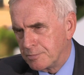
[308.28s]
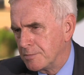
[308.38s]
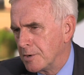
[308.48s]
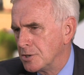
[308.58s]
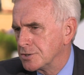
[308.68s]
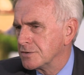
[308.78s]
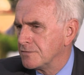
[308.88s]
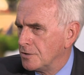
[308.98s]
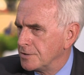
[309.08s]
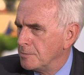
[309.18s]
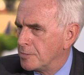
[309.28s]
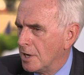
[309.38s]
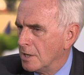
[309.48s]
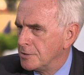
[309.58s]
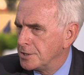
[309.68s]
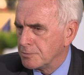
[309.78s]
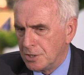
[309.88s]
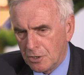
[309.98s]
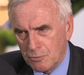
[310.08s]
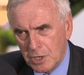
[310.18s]
put proposals forward in Parliament.
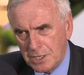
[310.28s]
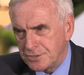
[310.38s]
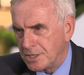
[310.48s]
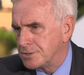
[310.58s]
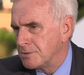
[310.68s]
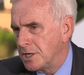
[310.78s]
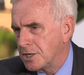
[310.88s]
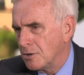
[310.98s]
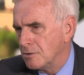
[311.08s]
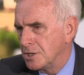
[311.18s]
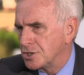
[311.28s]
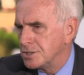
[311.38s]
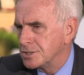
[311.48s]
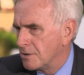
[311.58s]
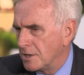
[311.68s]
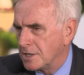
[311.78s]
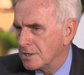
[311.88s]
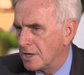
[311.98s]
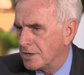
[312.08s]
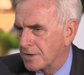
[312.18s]
We're not entering into any coalitions or
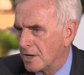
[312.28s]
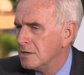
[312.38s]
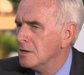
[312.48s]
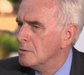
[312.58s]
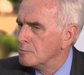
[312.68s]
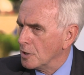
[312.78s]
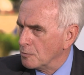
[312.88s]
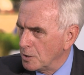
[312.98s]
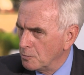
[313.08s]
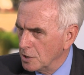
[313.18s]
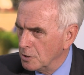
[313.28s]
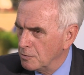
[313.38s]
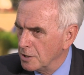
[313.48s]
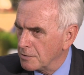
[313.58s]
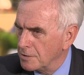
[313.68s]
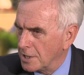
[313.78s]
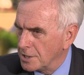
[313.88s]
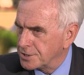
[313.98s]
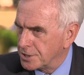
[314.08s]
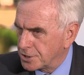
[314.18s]
anything like that, but we will work with
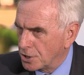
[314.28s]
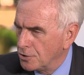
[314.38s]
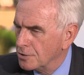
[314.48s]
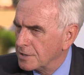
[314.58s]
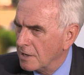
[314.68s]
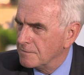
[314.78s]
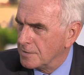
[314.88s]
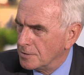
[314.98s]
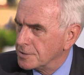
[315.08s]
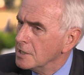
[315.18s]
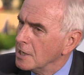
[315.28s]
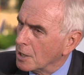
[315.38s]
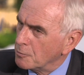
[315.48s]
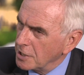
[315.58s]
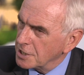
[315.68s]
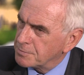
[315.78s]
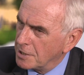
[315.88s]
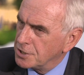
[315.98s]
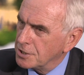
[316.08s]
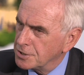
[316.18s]
others to secure that vote. And we
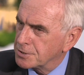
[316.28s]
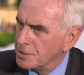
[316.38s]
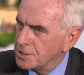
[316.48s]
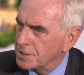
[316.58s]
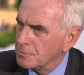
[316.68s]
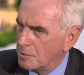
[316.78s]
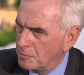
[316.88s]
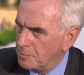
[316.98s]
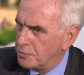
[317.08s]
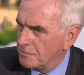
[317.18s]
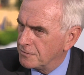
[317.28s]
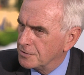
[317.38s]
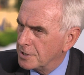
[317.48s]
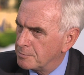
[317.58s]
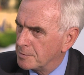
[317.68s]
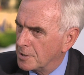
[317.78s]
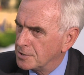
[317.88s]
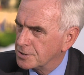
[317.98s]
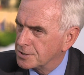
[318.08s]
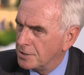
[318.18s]
expect Jo Stinson, when we put forward our
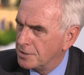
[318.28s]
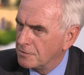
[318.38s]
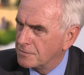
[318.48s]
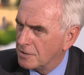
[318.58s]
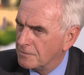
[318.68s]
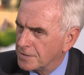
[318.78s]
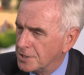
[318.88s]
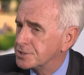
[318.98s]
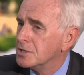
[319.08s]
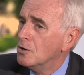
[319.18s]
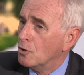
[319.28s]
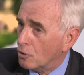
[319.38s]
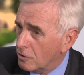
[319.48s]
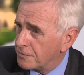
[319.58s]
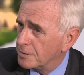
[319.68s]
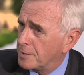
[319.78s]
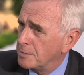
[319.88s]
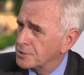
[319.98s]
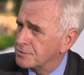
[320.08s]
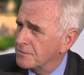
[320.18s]
proposals on no confidence or for a
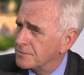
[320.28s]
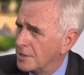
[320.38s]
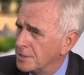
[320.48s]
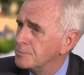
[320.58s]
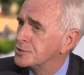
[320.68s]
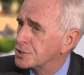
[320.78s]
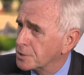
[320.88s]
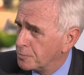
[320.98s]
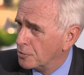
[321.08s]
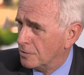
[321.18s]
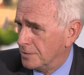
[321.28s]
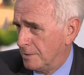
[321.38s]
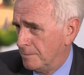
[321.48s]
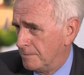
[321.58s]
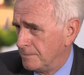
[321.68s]
people's referendum, to support them.